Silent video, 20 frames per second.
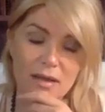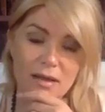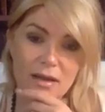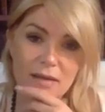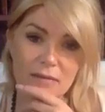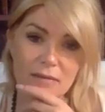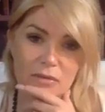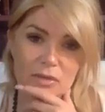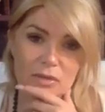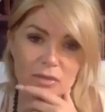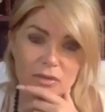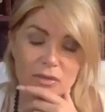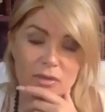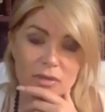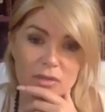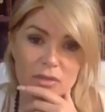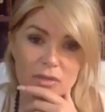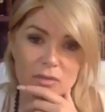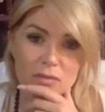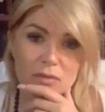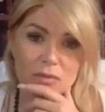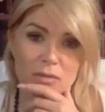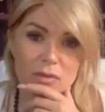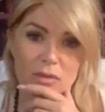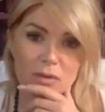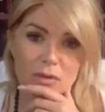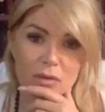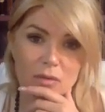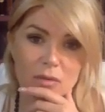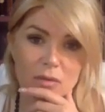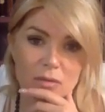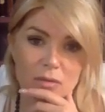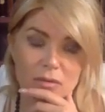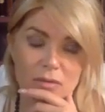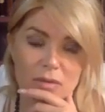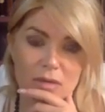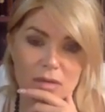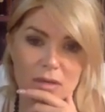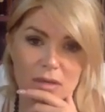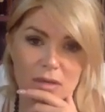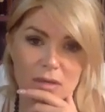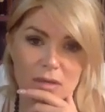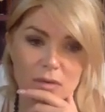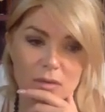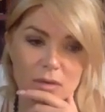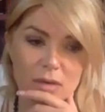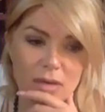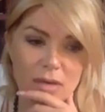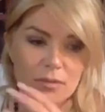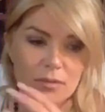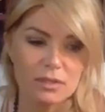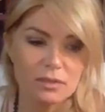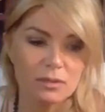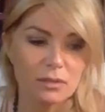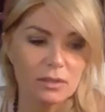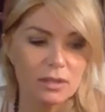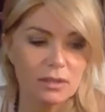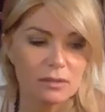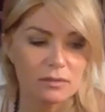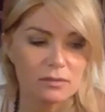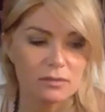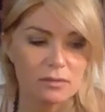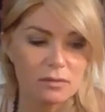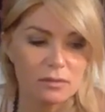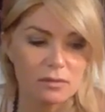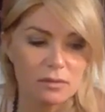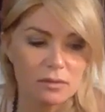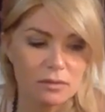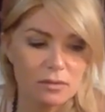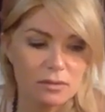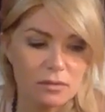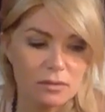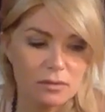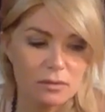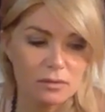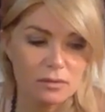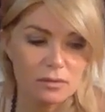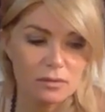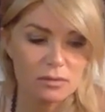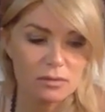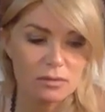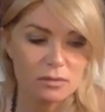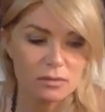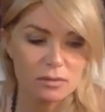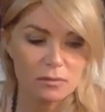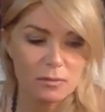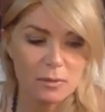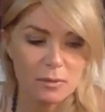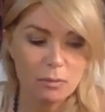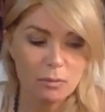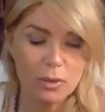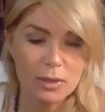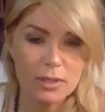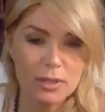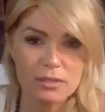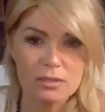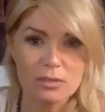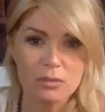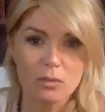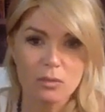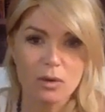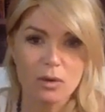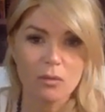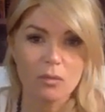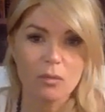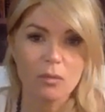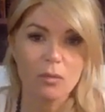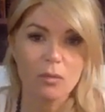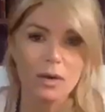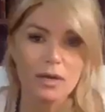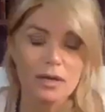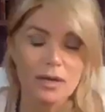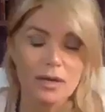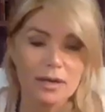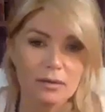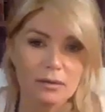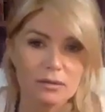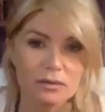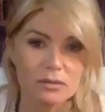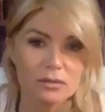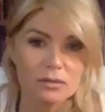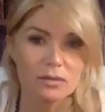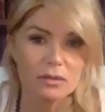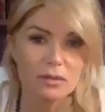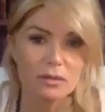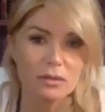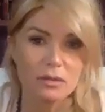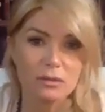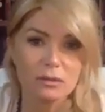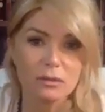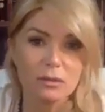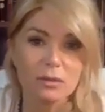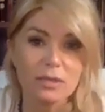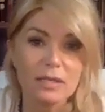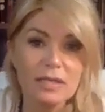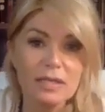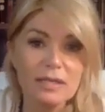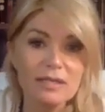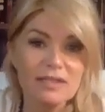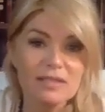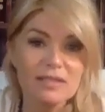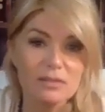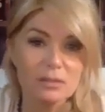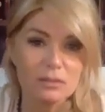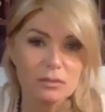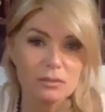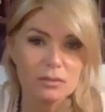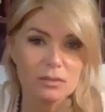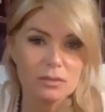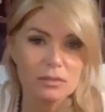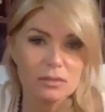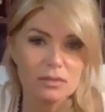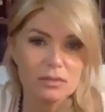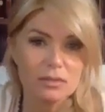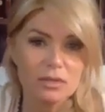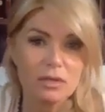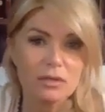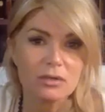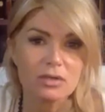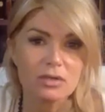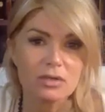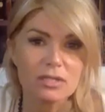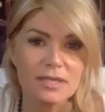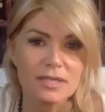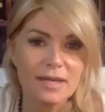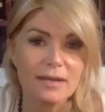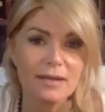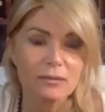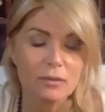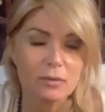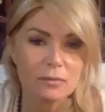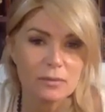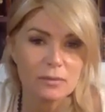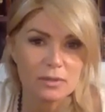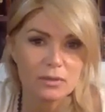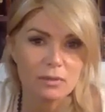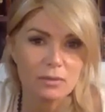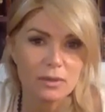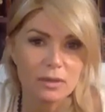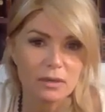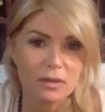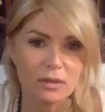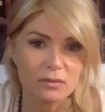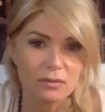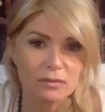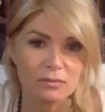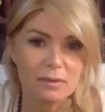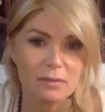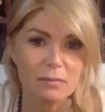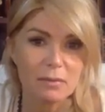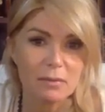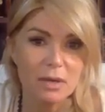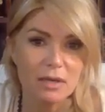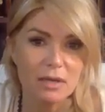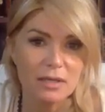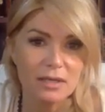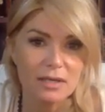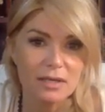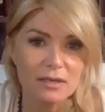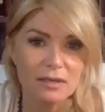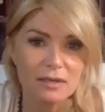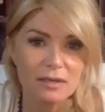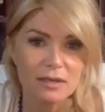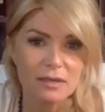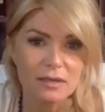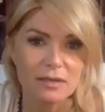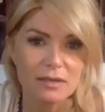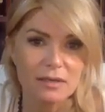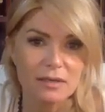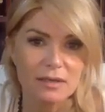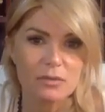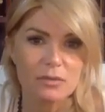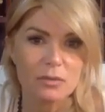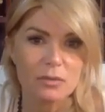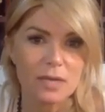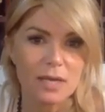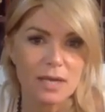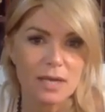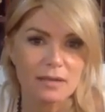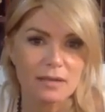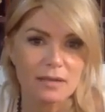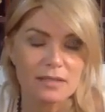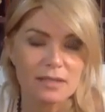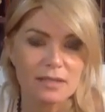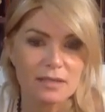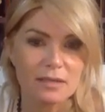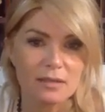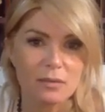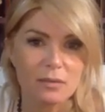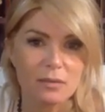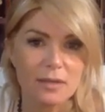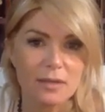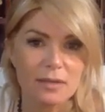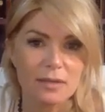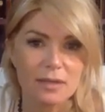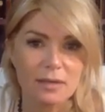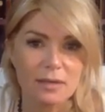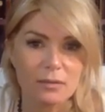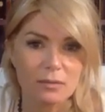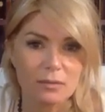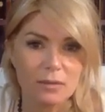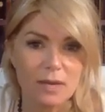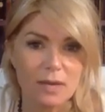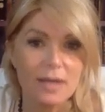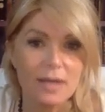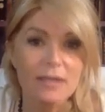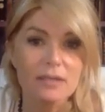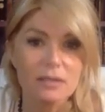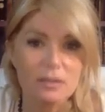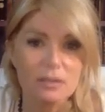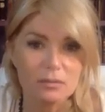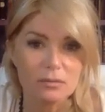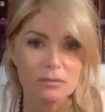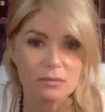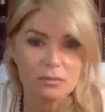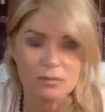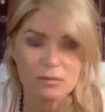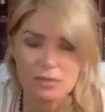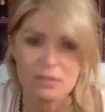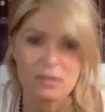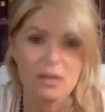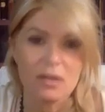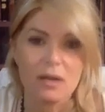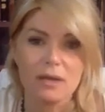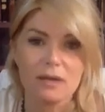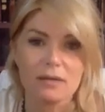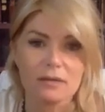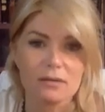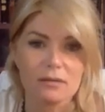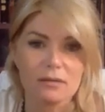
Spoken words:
I'm sure I was looking to be pointed to what I could look into to understand what was going on with my body that was reacting in a way that I knew was not